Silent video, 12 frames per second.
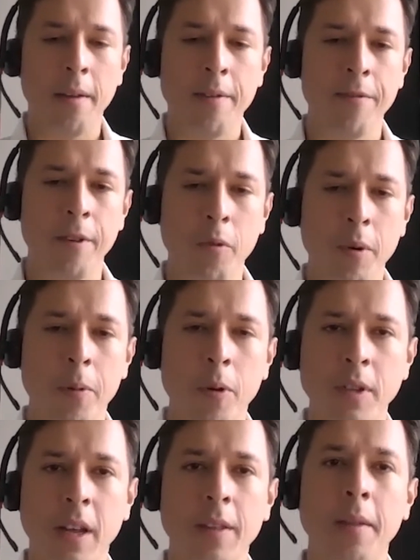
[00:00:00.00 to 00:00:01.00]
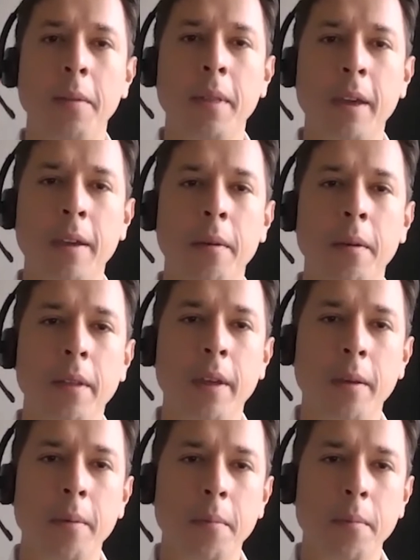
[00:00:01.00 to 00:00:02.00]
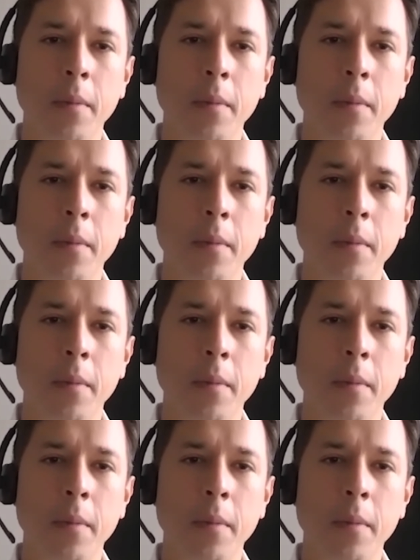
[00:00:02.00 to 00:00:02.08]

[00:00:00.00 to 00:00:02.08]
few reports, like the